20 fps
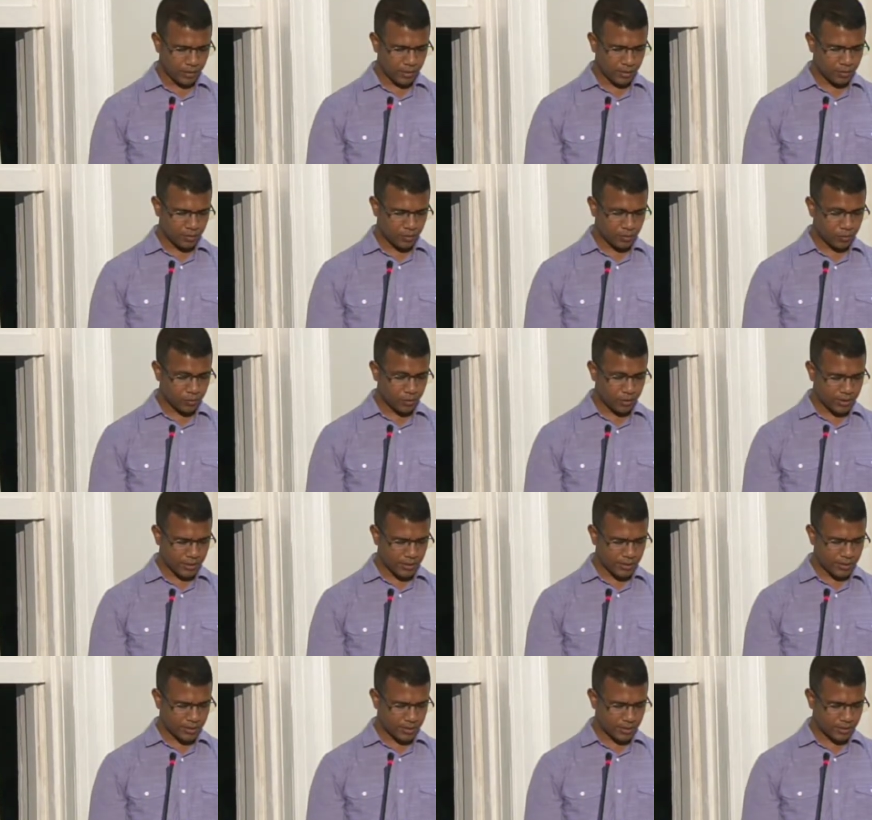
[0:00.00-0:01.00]
So the quote
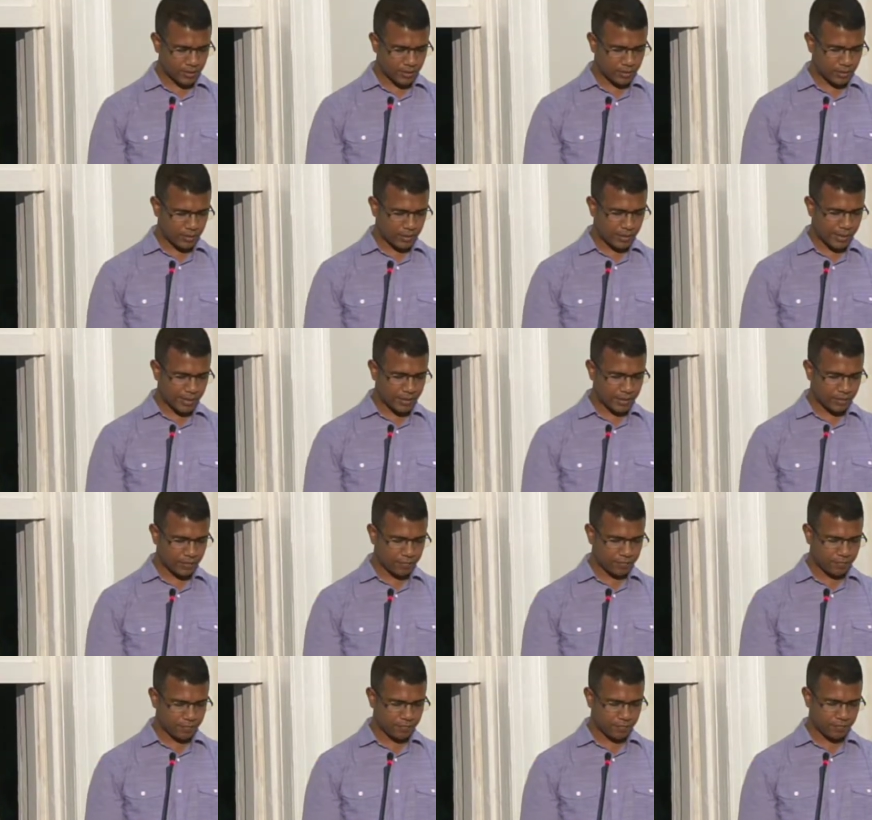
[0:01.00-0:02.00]
is, "The light
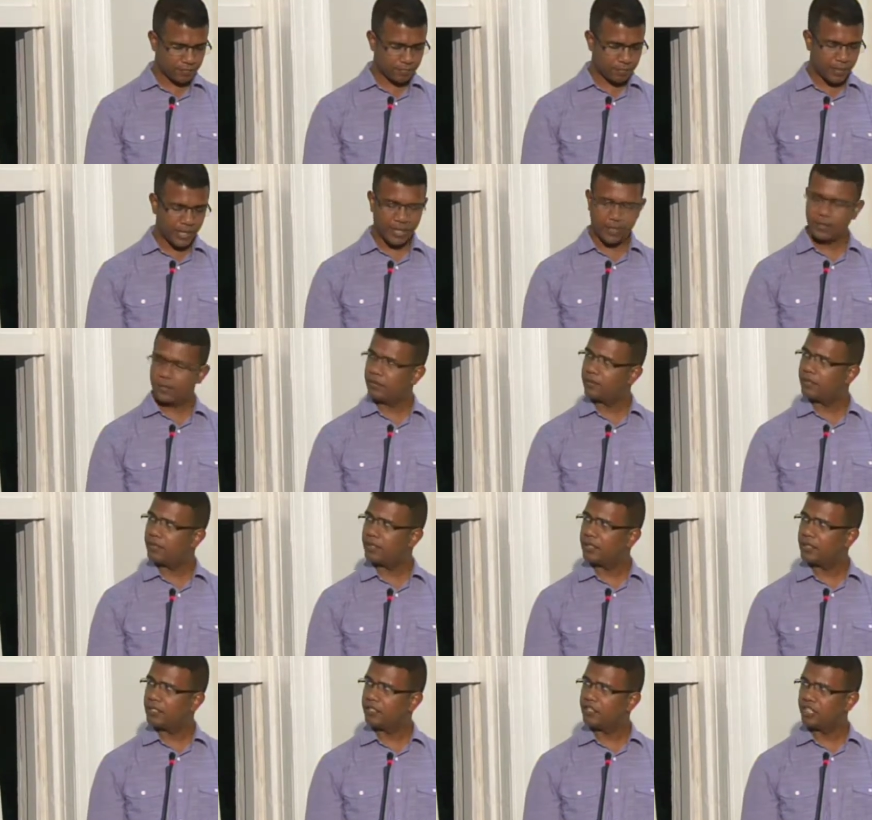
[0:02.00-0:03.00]
of men
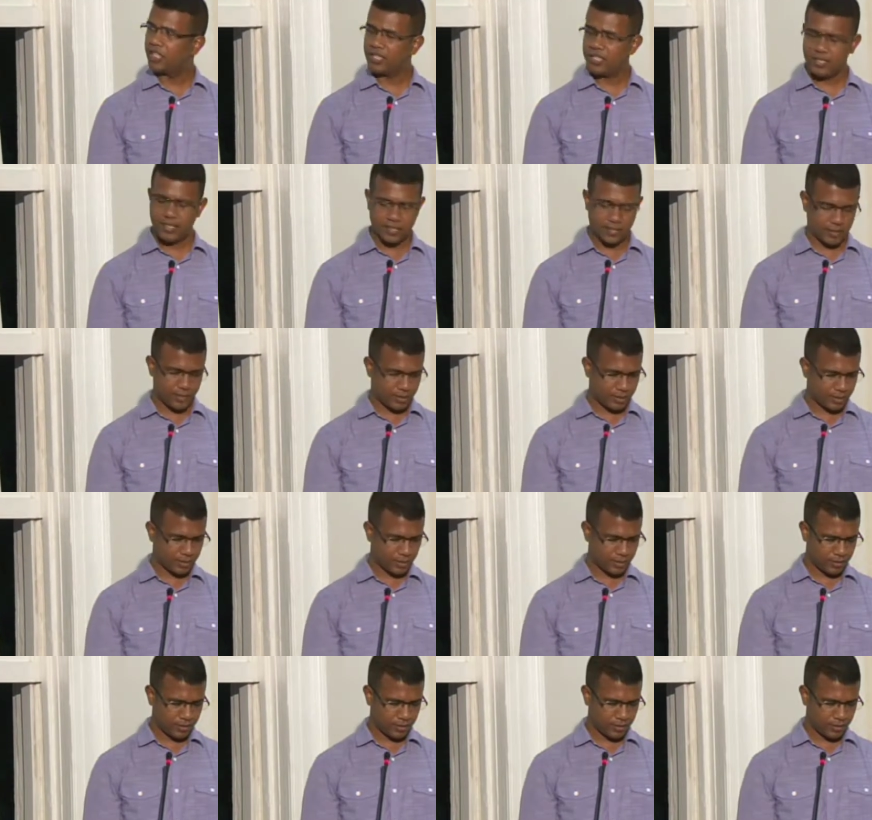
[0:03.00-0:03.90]
is justice.